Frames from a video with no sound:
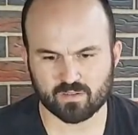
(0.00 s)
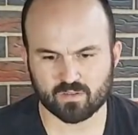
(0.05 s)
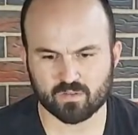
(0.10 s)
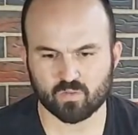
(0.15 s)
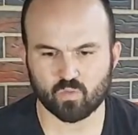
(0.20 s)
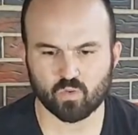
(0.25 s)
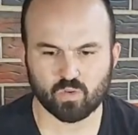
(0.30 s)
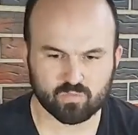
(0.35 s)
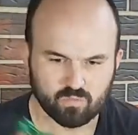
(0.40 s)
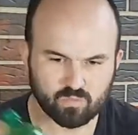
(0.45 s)

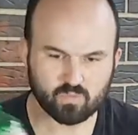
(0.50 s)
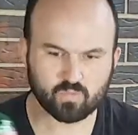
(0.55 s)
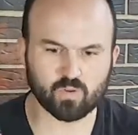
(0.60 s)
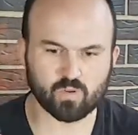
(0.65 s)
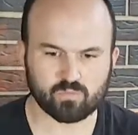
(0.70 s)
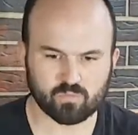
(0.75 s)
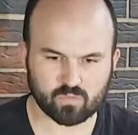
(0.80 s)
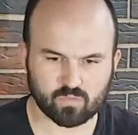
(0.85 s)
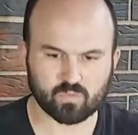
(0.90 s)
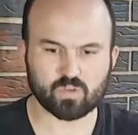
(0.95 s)
Whoop,
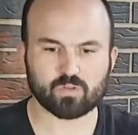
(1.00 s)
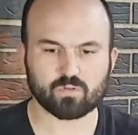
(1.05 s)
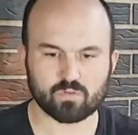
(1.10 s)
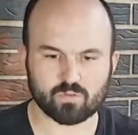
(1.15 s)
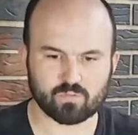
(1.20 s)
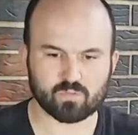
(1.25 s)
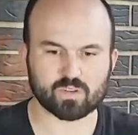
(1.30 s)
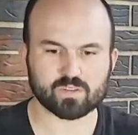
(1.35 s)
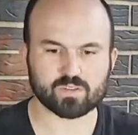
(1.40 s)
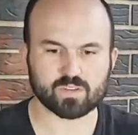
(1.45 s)
whoop, whoop.
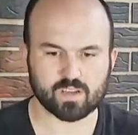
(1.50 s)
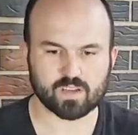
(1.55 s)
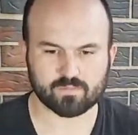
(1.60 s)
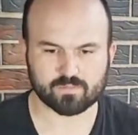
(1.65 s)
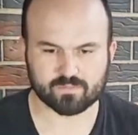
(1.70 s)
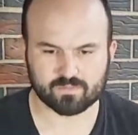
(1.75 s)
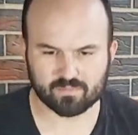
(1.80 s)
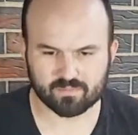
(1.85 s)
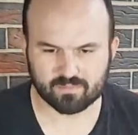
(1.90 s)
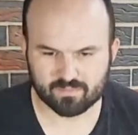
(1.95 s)
What's up,
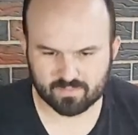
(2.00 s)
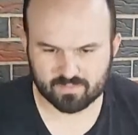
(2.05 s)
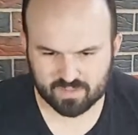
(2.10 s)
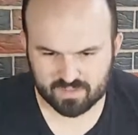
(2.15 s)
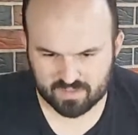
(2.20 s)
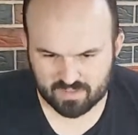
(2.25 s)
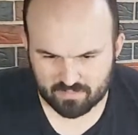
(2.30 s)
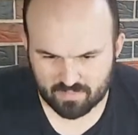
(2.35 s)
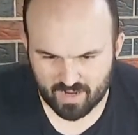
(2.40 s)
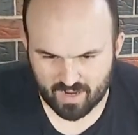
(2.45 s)

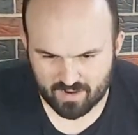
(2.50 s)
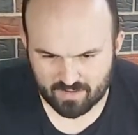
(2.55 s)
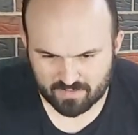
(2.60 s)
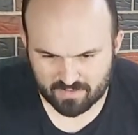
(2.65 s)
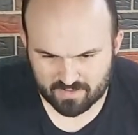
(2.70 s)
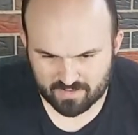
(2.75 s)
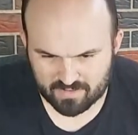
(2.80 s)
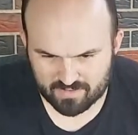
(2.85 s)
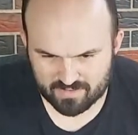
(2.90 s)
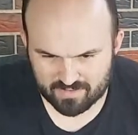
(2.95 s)
Mr.
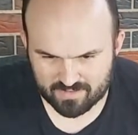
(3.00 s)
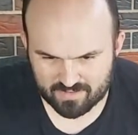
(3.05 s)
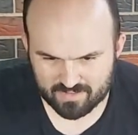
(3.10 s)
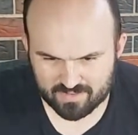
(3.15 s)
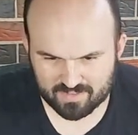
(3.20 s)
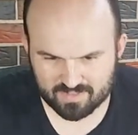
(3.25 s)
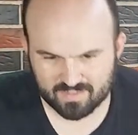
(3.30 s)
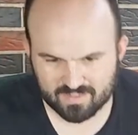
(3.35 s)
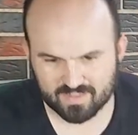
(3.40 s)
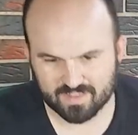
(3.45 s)
Mouse?
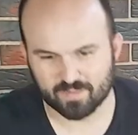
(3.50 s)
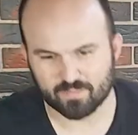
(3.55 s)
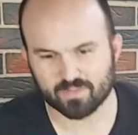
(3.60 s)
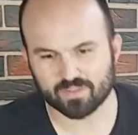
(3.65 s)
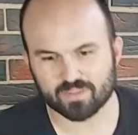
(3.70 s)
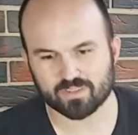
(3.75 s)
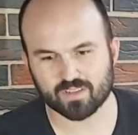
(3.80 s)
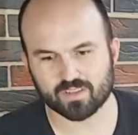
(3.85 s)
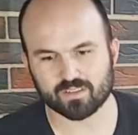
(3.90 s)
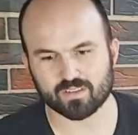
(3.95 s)
I
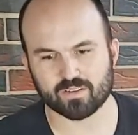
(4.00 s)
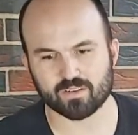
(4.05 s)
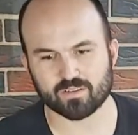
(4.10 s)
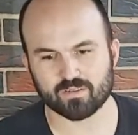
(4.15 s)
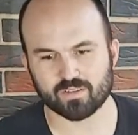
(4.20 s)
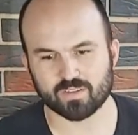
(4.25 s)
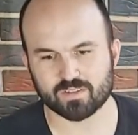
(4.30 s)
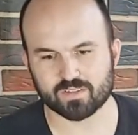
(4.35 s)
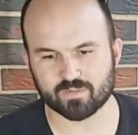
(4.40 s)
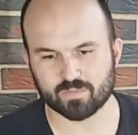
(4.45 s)
appreciate the
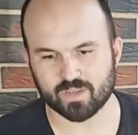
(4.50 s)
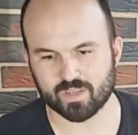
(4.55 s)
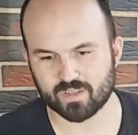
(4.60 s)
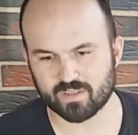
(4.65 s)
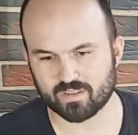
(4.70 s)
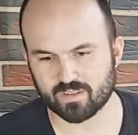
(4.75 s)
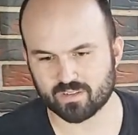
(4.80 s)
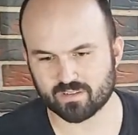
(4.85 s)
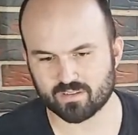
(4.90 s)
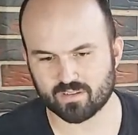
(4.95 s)
donation, man.
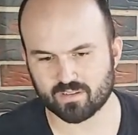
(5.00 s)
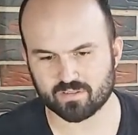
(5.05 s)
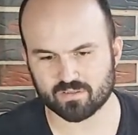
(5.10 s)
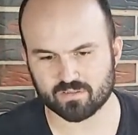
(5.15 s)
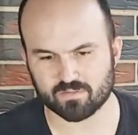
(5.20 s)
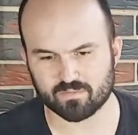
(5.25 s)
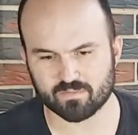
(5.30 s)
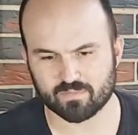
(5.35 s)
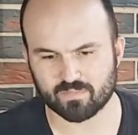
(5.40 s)
That's awesome.